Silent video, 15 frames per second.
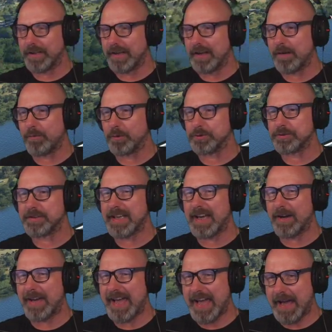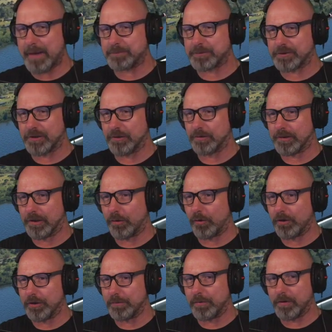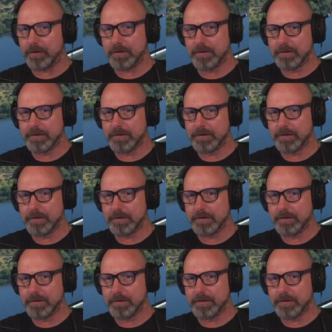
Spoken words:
and that was absolutely horrible.